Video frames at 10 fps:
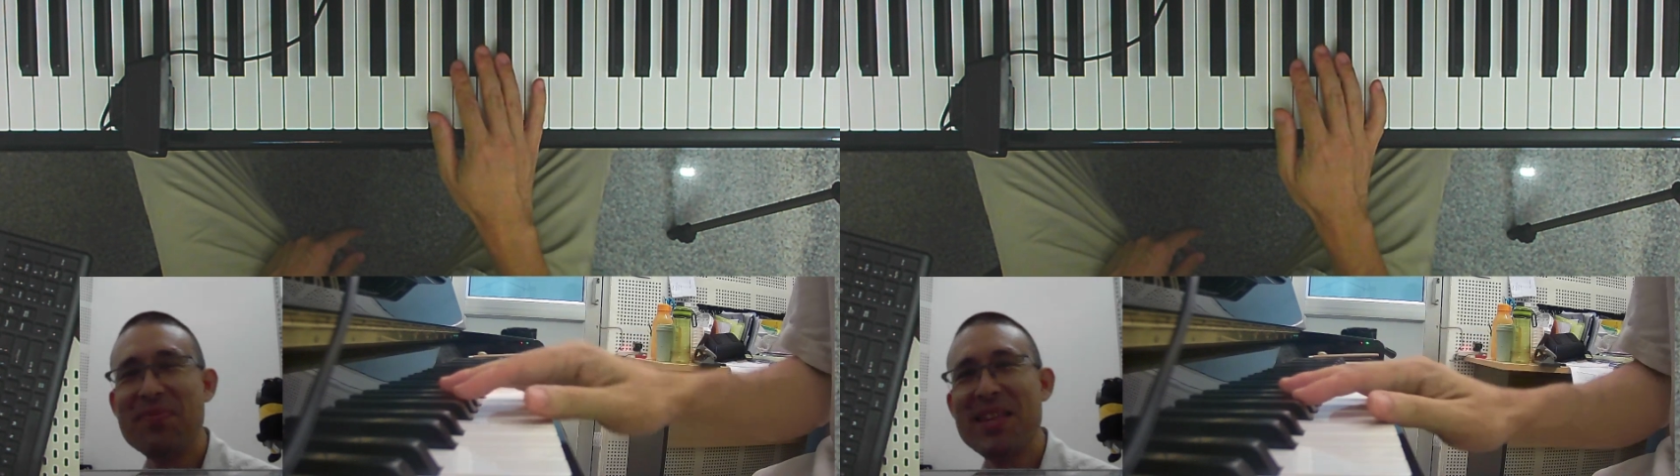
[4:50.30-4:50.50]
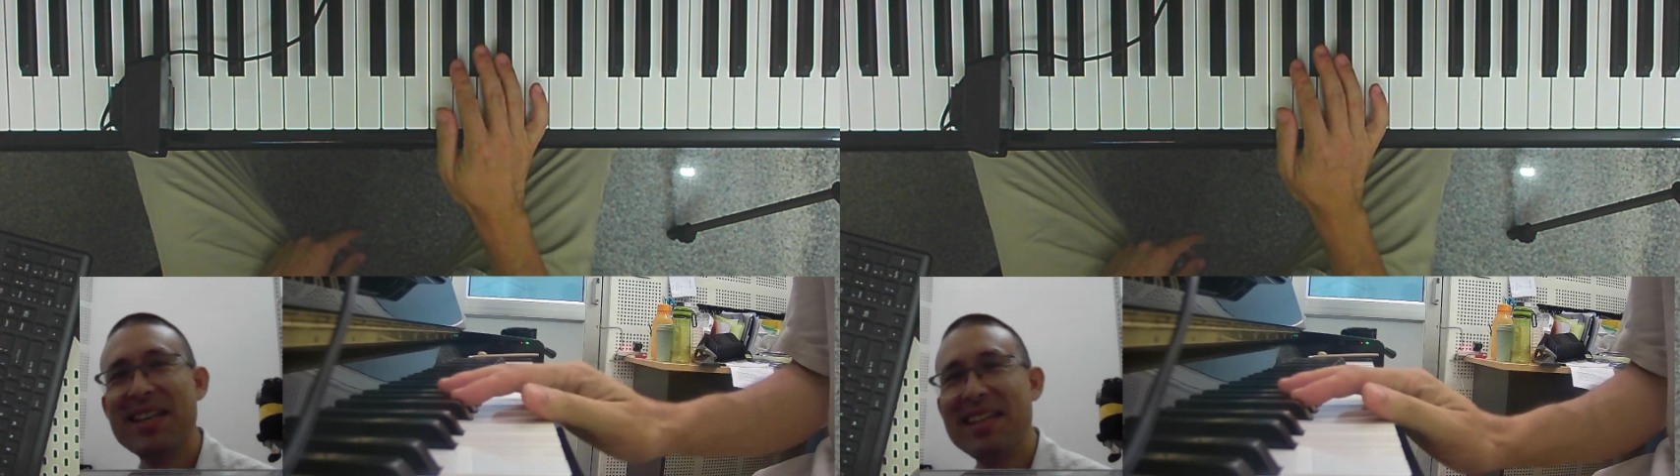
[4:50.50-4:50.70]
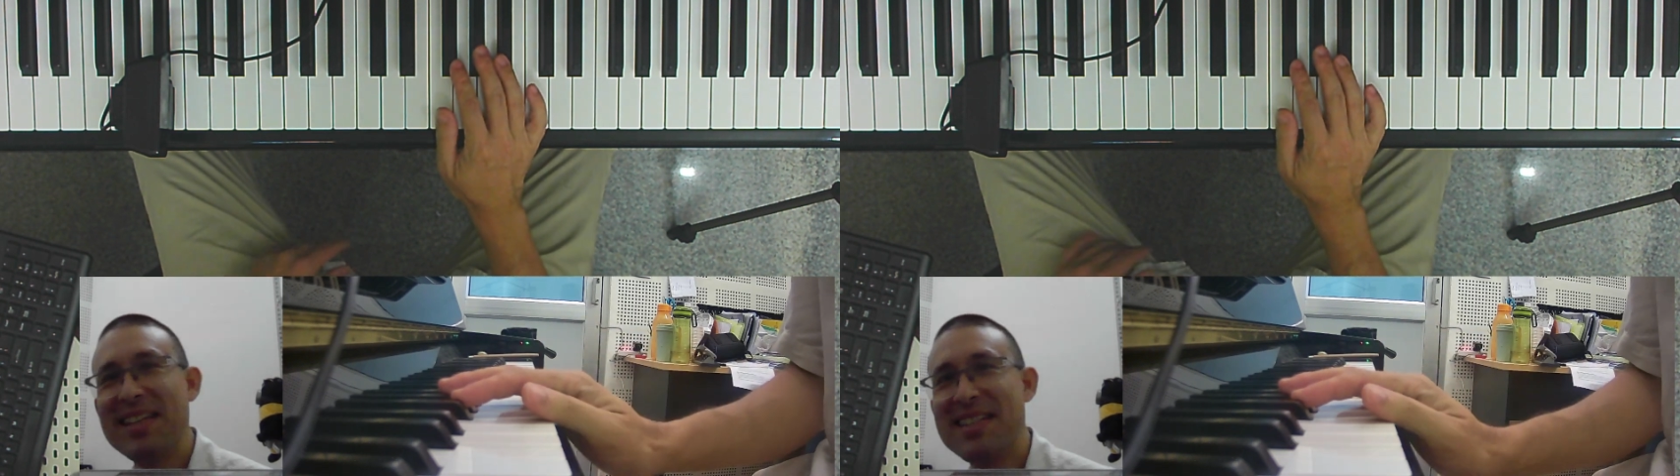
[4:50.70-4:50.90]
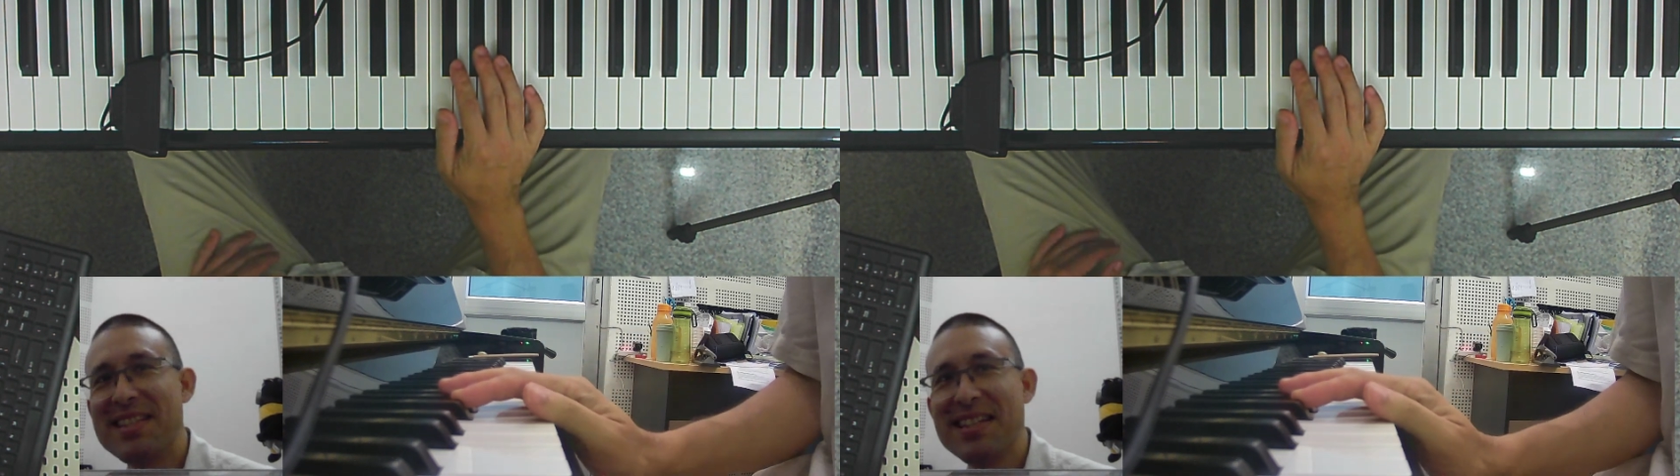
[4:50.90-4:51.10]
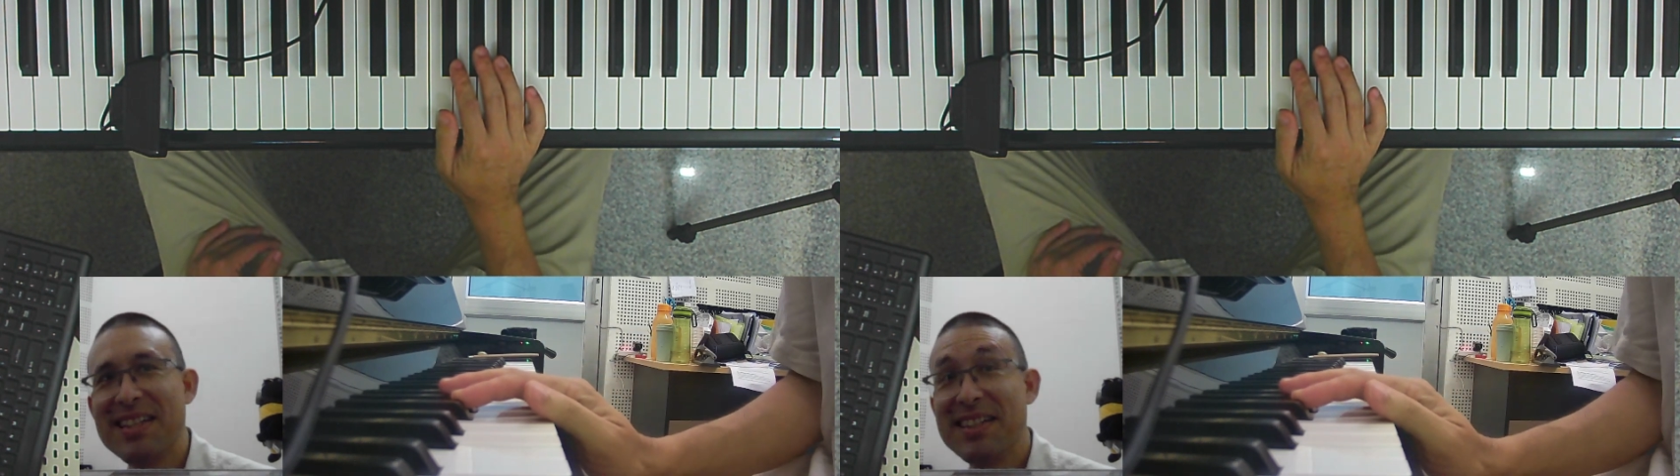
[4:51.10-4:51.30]

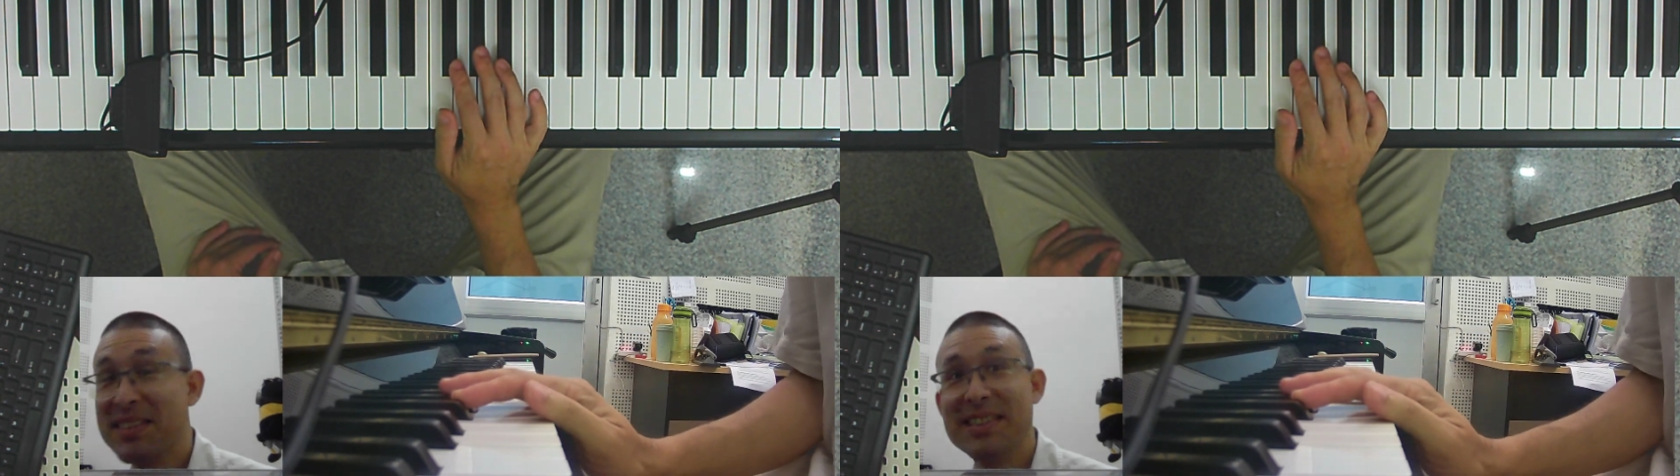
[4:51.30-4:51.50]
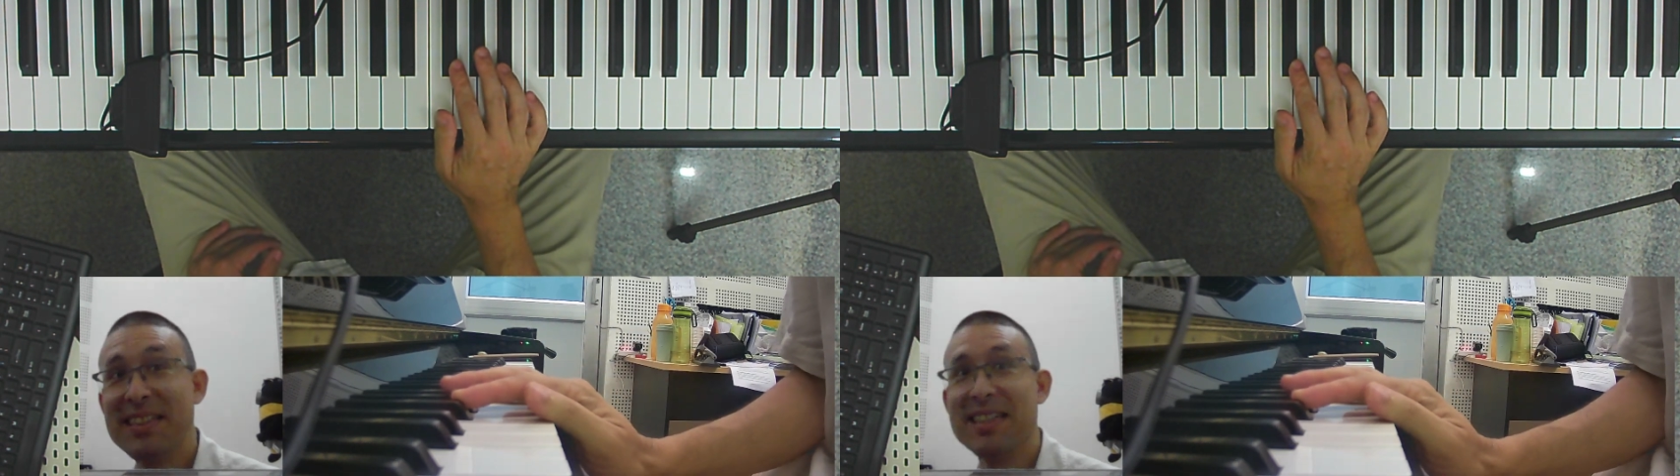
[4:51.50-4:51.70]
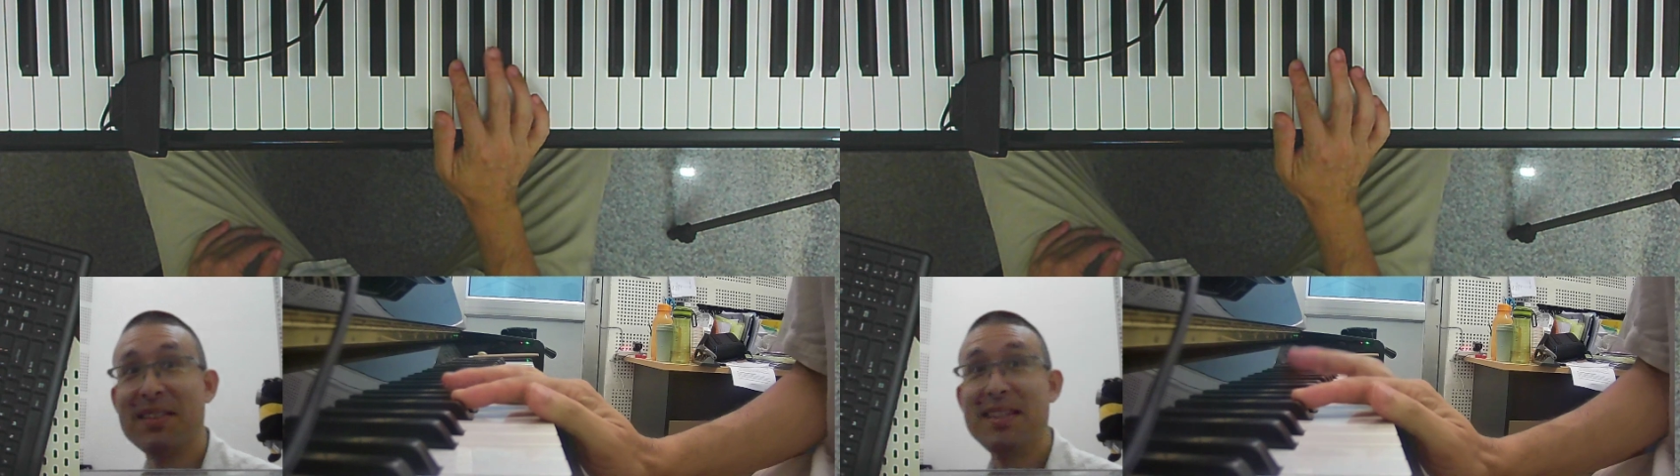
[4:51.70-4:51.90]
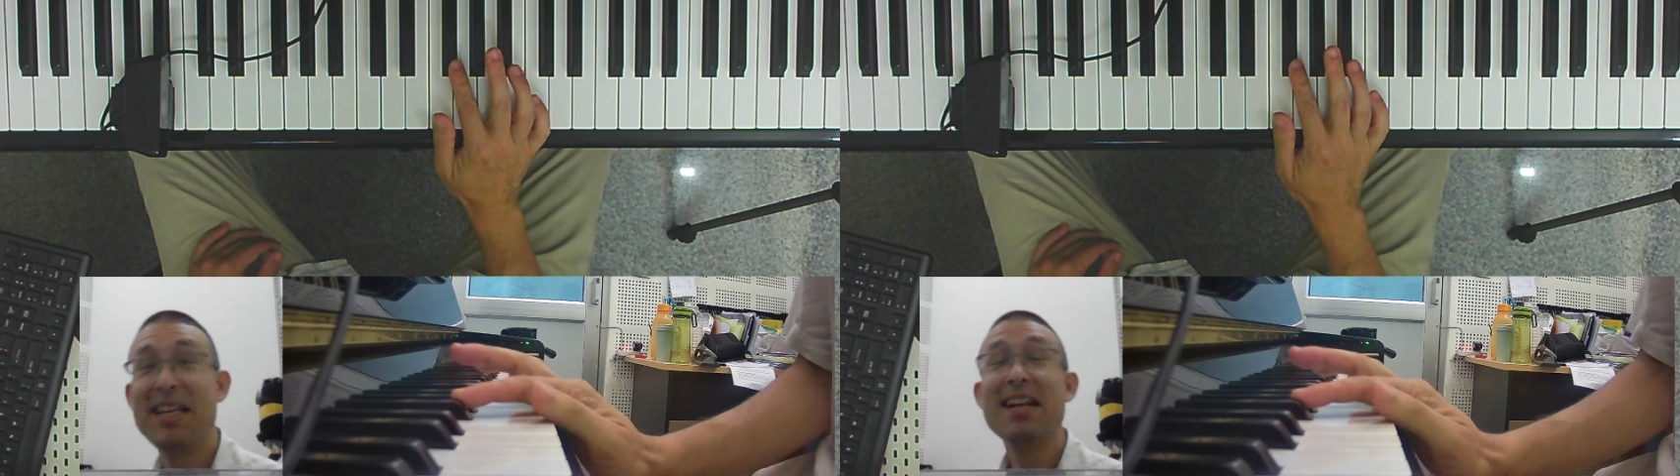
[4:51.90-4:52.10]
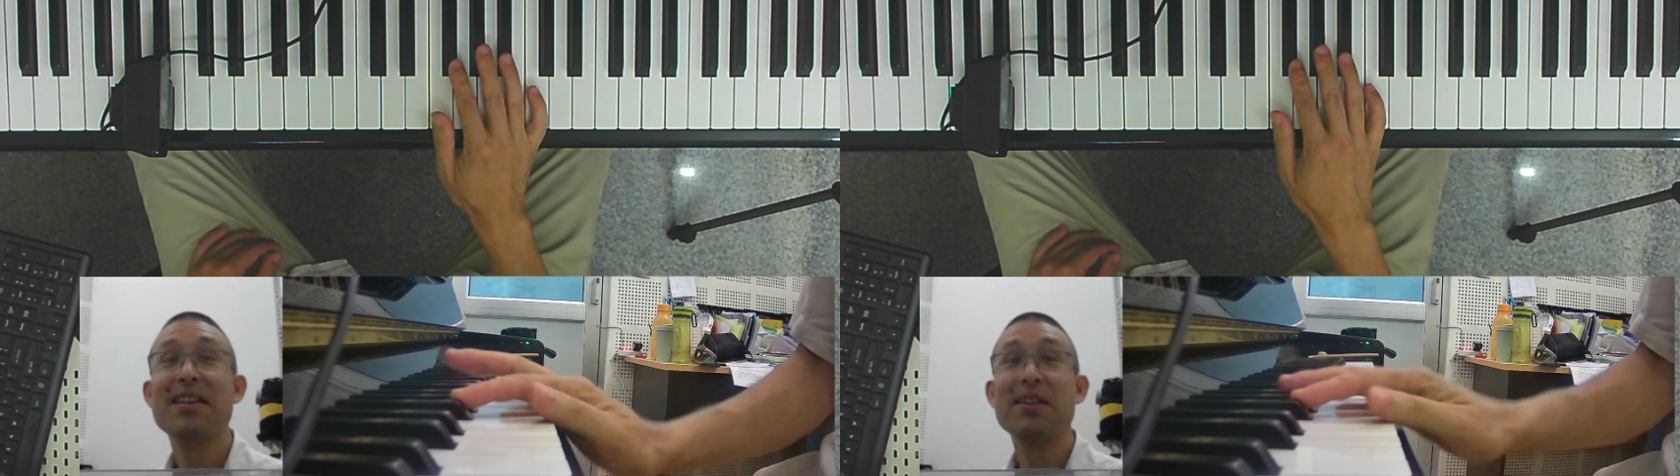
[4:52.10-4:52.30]
It's, yeah, I
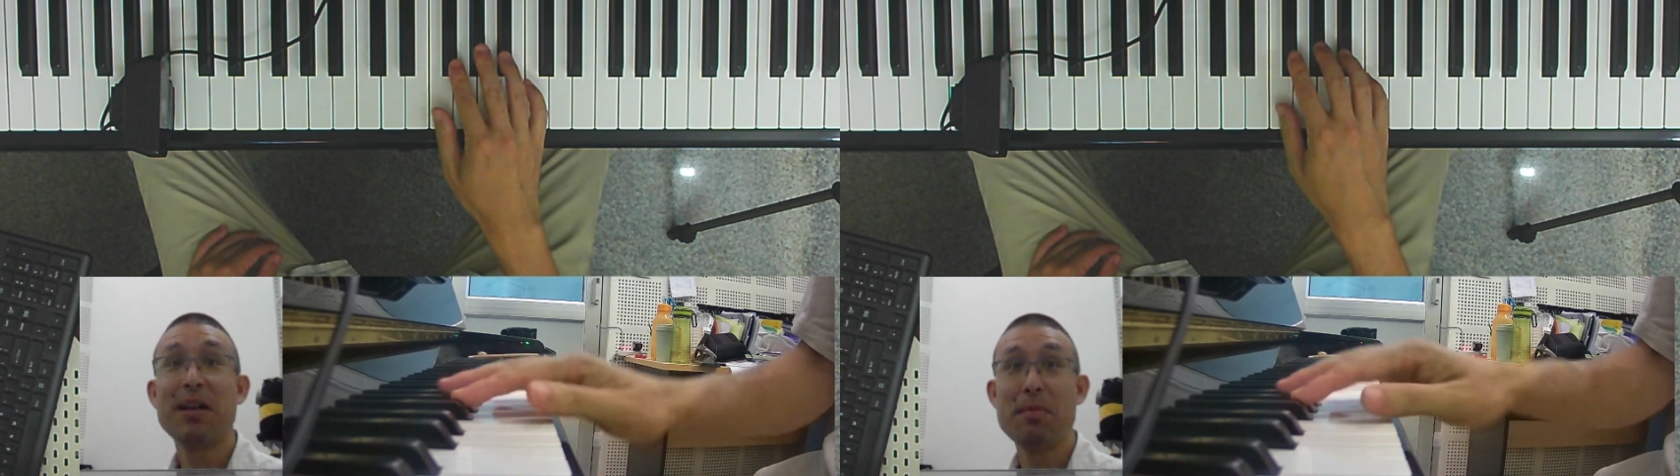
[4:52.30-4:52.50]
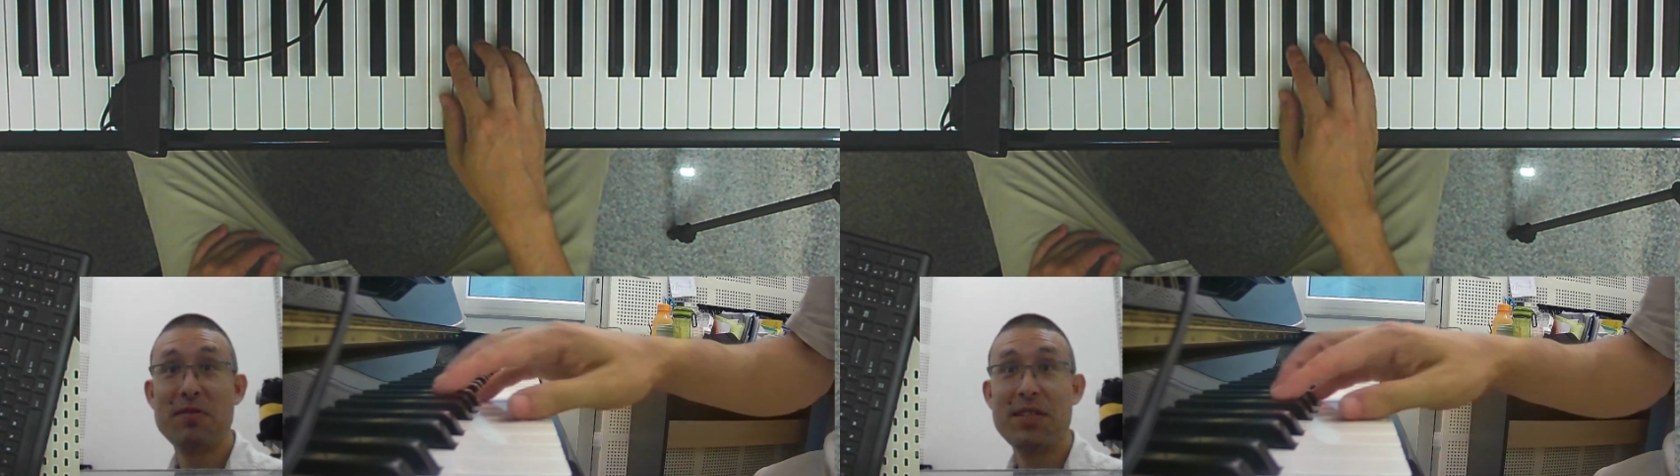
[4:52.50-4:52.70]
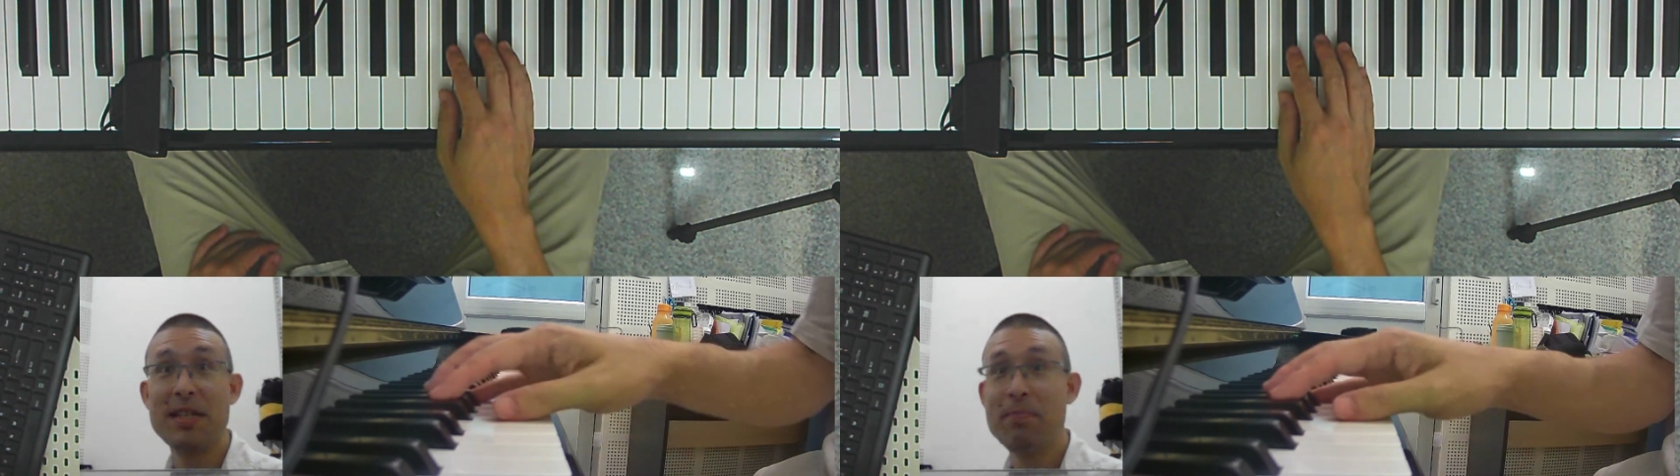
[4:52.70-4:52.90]
need another cup of tea.